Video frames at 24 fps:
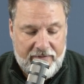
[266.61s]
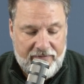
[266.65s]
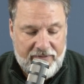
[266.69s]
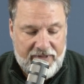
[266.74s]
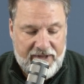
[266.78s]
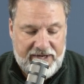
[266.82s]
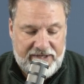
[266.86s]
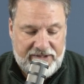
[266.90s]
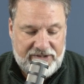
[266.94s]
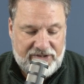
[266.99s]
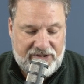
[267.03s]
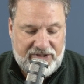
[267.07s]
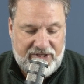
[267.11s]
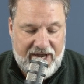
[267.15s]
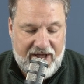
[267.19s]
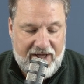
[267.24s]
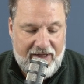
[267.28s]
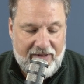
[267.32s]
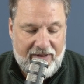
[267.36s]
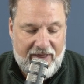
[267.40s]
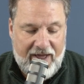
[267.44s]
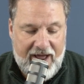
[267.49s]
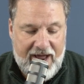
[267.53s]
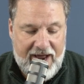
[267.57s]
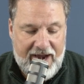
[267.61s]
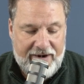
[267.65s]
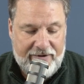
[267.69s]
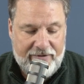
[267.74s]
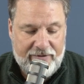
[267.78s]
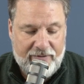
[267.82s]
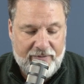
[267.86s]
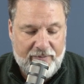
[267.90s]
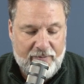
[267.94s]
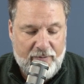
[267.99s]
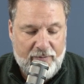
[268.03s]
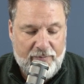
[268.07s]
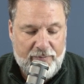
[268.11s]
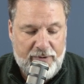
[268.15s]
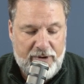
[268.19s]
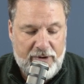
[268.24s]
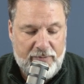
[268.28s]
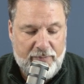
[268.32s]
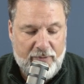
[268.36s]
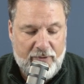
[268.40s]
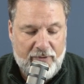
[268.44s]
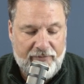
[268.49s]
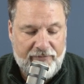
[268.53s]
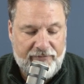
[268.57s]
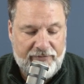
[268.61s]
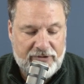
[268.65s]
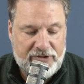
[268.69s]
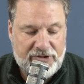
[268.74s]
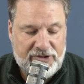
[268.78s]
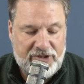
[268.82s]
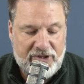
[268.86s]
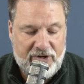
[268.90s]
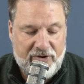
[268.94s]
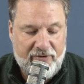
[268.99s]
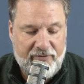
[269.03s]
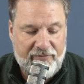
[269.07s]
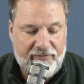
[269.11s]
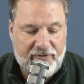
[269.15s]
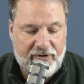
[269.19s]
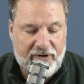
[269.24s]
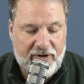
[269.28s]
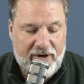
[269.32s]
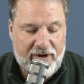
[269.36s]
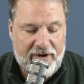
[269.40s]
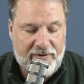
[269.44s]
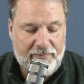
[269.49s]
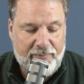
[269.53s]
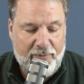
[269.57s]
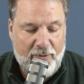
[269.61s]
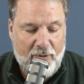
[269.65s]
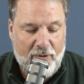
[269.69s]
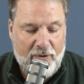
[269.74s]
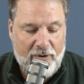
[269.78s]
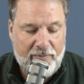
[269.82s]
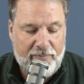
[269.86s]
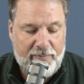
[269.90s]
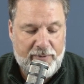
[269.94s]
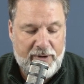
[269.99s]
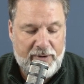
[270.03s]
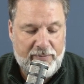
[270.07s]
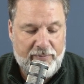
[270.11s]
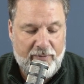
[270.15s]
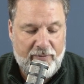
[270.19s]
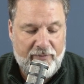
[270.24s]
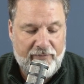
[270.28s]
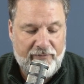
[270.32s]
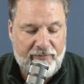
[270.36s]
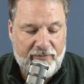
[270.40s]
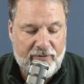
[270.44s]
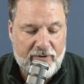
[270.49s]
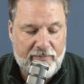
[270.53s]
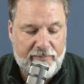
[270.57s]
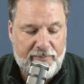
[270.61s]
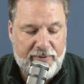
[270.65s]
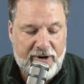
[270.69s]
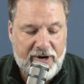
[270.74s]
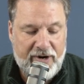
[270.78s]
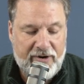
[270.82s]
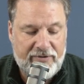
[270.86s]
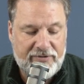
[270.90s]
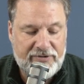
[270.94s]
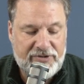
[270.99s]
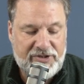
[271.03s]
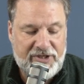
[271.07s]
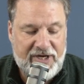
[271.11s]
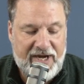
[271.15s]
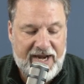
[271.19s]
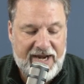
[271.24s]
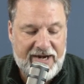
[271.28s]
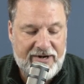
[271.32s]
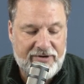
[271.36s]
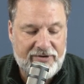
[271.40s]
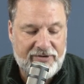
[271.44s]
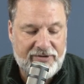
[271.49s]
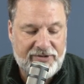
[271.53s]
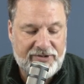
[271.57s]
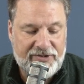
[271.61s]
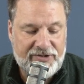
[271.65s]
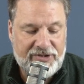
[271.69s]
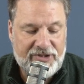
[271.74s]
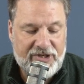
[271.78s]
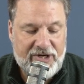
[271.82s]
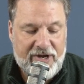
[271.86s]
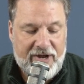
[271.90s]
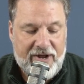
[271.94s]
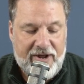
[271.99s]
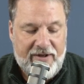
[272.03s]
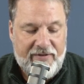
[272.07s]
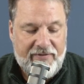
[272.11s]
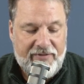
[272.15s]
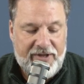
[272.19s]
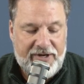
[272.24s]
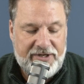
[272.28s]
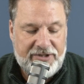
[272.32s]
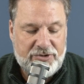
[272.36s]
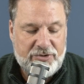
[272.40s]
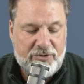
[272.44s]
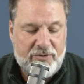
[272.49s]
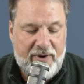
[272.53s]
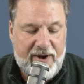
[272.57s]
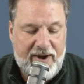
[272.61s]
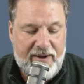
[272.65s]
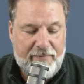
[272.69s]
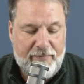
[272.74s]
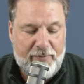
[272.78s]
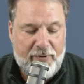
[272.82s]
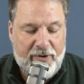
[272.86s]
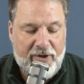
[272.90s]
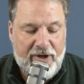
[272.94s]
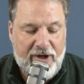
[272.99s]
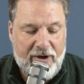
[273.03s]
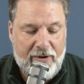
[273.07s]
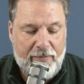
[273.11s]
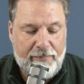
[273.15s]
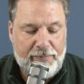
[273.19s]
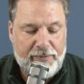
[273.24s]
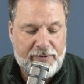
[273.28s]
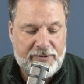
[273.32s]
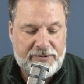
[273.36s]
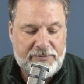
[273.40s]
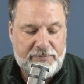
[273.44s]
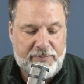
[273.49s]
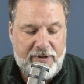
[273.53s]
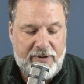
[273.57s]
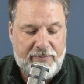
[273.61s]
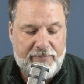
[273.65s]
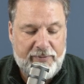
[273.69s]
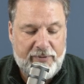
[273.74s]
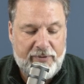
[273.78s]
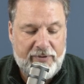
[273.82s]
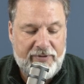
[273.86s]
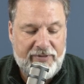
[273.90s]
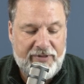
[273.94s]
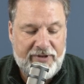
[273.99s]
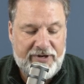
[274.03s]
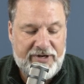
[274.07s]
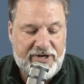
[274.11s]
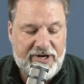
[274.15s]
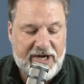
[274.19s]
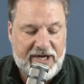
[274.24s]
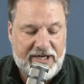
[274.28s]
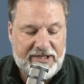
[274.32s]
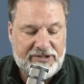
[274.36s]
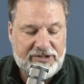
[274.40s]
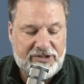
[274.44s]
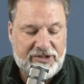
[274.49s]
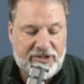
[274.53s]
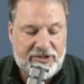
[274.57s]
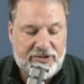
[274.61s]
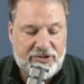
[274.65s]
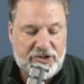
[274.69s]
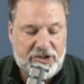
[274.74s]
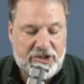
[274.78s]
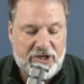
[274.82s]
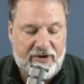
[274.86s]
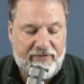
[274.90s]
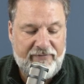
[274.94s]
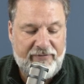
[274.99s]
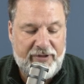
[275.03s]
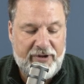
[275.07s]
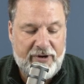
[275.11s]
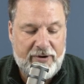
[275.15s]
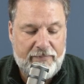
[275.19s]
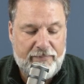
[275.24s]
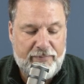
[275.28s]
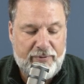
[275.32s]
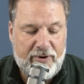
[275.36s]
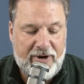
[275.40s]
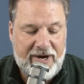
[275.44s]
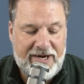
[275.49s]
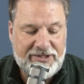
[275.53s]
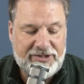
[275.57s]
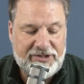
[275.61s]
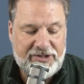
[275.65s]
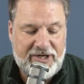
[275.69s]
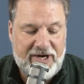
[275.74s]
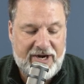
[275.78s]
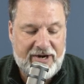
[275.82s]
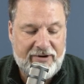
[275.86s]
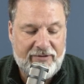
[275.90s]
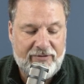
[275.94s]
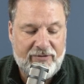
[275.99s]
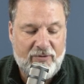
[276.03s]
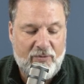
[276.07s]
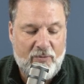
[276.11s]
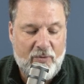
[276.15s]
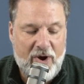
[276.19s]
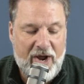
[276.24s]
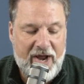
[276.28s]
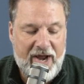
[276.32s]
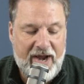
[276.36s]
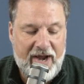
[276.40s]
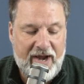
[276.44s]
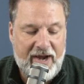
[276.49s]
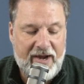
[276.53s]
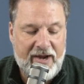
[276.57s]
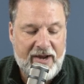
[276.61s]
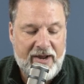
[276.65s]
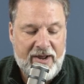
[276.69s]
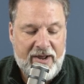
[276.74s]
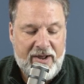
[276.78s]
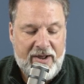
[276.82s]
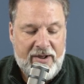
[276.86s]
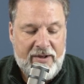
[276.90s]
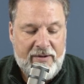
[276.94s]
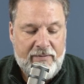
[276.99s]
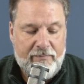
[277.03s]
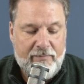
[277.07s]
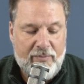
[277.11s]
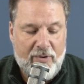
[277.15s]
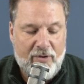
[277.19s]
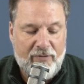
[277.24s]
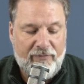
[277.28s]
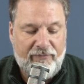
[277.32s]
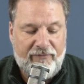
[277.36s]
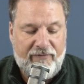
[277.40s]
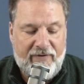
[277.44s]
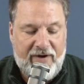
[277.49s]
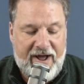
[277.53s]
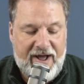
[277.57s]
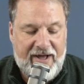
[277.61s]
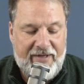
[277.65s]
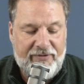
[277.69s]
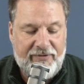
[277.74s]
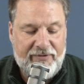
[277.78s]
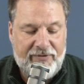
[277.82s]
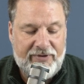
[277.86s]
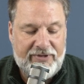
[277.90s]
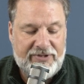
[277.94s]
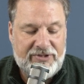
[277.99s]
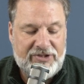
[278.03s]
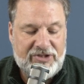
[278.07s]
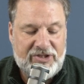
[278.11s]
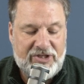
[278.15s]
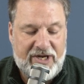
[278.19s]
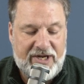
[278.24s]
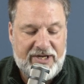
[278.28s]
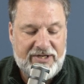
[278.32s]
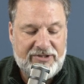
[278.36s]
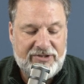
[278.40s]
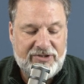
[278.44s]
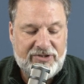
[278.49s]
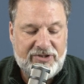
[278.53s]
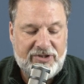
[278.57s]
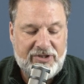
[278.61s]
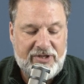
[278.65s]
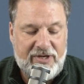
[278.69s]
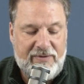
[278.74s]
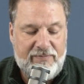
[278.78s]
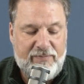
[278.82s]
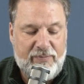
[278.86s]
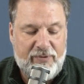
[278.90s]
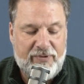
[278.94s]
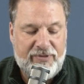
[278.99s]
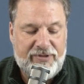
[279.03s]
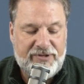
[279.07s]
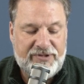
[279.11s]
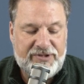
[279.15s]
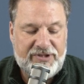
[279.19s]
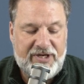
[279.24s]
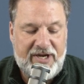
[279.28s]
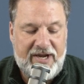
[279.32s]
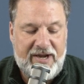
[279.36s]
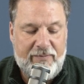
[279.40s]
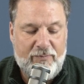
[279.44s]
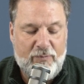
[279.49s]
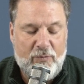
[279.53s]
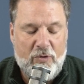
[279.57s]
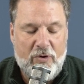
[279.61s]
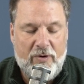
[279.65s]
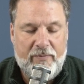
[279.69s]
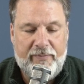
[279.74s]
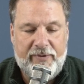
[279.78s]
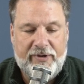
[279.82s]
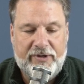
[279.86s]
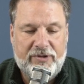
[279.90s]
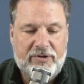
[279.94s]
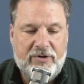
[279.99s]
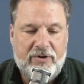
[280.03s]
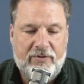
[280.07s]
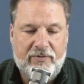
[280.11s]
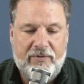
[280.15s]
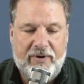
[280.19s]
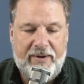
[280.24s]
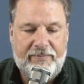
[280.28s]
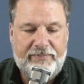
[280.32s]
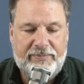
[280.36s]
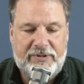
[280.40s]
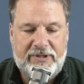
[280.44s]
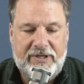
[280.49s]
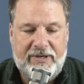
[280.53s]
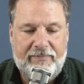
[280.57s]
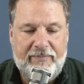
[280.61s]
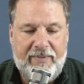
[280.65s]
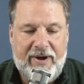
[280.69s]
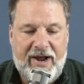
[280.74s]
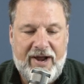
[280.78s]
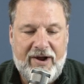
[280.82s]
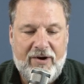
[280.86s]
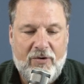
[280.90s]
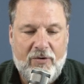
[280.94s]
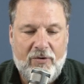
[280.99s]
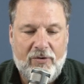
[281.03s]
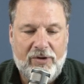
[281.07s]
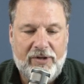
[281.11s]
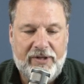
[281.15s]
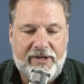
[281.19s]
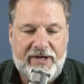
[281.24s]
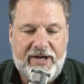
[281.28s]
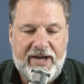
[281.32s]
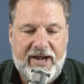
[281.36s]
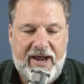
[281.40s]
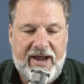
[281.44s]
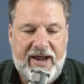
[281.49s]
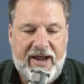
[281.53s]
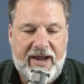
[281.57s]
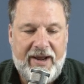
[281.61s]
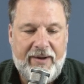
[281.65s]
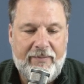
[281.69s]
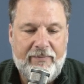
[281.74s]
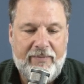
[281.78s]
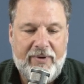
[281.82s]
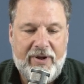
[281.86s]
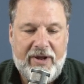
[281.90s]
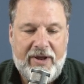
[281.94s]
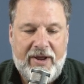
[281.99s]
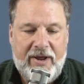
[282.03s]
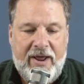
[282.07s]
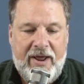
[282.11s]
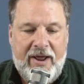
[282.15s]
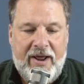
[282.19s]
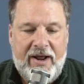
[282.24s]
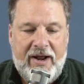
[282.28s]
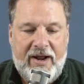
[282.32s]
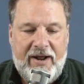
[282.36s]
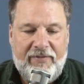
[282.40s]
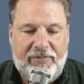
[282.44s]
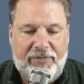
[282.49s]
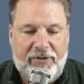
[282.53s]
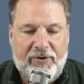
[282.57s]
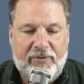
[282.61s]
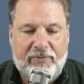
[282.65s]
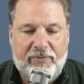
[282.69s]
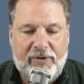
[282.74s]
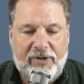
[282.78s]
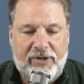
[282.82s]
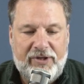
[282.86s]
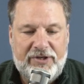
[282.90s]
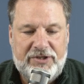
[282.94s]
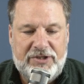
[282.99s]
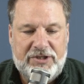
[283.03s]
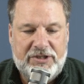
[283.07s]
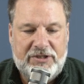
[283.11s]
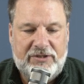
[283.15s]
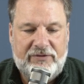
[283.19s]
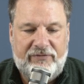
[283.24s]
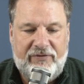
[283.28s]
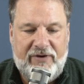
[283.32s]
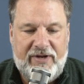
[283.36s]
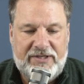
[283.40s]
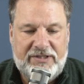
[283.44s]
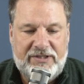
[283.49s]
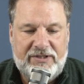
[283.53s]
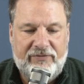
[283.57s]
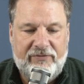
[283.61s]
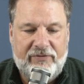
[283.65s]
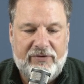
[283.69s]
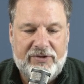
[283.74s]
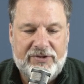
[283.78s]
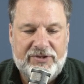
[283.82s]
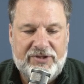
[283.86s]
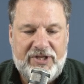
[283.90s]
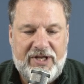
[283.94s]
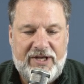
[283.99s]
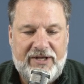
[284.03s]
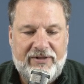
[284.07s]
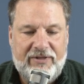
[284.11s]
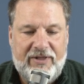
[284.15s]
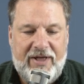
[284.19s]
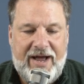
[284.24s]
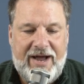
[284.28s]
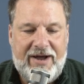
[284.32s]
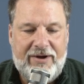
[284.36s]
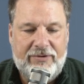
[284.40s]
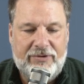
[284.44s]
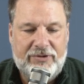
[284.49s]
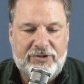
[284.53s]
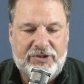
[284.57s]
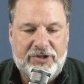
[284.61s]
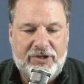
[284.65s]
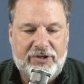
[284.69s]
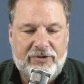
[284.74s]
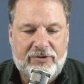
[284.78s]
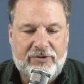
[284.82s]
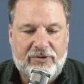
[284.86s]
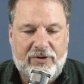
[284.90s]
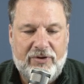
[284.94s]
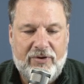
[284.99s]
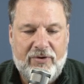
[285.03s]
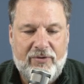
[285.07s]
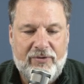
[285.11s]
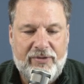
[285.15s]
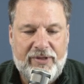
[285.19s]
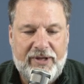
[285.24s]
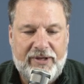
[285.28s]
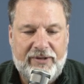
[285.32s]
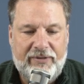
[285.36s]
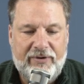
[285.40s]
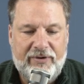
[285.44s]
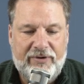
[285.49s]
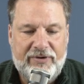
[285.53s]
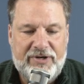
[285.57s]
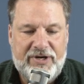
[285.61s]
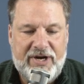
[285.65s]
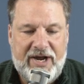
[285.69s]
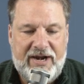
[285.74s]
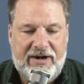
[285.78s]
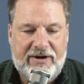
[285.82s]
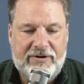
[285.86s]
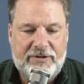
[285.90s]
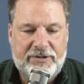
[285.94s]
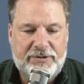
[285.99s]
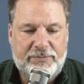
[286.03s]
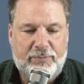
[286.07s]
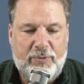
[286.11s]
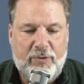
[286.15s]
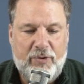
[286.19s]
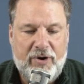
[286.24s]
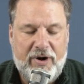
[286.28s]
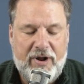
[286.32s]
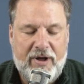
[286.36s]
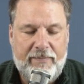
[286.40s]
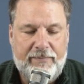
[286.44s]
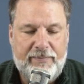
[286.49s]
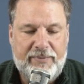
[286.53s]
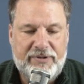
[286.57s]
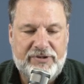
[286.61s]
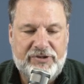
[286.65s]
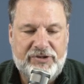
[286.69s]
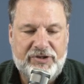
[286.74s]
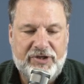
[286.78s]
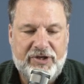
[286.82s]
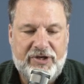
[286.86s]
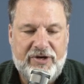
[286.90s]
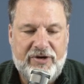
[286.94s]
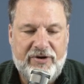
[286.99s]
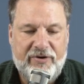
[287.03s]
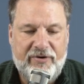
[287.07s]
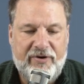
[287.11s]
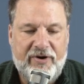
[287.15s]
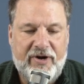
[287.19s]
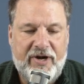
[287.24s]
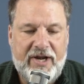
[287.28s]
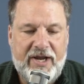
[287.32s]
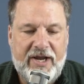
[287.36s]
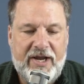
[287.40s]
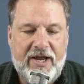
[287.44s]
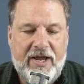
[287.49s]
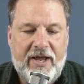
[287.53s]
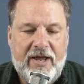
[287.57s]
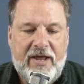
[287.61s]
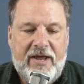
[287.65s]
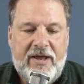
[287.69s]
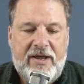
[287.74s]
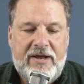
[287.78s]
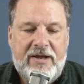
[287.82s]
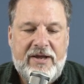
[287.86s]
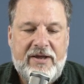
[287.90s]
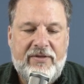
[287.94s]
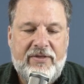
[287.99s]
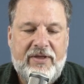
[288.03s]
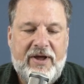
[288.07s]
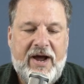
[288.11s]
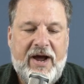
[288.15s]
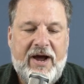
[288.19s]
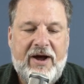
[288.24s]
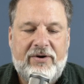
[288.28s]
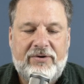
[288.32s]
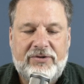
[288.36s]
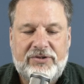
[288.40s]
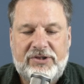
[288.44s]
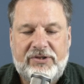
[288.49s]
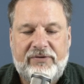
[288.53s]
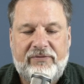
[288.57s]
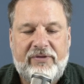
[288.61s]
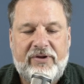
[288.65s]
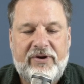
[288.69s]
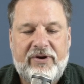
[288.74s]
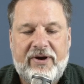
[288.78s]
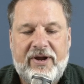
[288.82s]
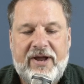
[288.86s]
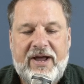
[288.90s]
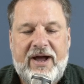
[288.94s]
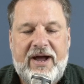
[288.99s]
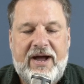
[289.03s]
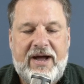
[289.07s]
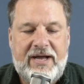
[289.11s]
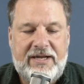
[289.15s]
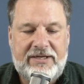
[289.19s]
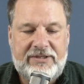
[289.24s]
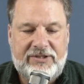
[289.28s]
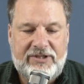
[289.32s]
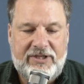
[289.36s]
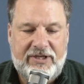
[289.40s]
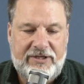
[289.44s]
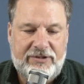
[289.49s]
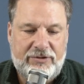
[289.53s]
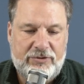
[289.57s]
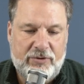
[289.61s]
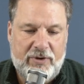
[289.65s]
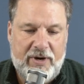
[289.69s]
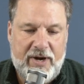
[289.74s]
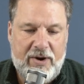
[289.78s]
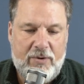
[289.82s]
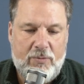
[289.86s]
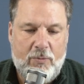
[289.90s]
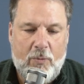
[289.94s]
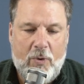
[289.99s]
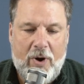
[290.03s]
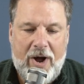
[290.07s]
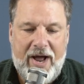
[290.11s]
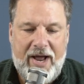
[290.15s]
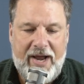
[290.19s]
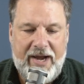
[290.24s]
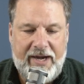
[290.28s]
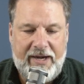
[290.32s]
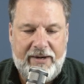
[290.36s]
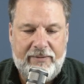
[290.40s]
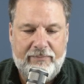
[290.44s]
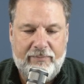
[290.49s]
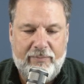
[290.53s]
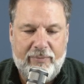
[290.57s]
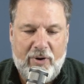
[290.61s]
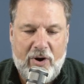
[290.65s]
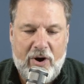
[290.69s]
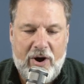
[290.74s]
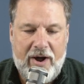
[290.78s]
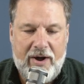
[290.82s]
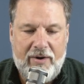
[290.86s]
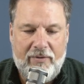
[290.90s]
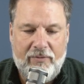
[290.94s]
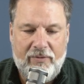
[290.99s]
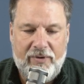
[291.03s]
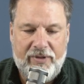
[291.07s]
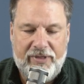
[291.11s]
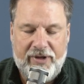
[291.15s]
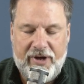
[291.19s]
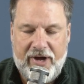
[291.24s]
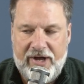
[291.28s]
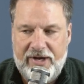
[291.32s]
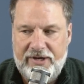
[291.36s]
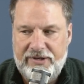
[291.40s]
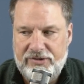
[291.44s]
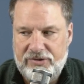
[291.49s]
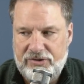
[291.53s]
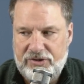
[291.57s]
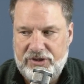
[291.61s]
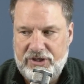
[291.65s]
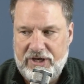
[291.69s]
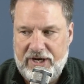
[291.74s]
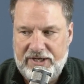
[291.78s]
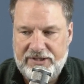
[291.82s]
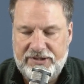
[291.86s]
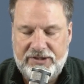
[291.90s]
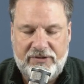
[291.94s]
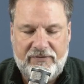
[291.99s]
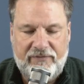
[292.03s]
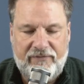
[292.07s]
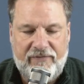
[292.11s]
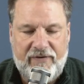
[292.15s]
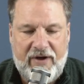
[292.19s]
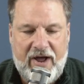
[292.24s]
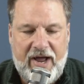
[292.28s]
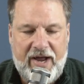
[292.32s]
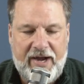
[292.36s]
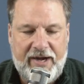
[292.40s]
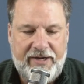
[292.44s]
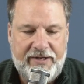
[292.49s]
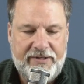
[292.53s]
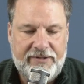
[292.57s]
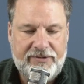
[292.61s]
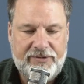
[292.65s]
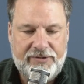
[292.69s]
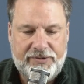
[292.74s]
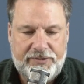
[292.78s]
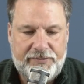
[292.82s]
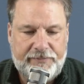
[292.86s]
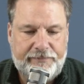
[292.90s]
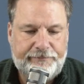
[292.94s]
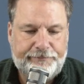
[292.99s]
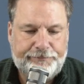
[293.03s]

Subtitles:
They sell honorable people for silver and poor people for a pair of sandals. They trample helpless people in the dust and shove the oppressed out of the way. Both father and son sleep with the same woman, corrupting my holy name. At their religious festivals, they lounge in clothing their debtors put up as security. In the house of their gods, they drink wine bought with unjust fines.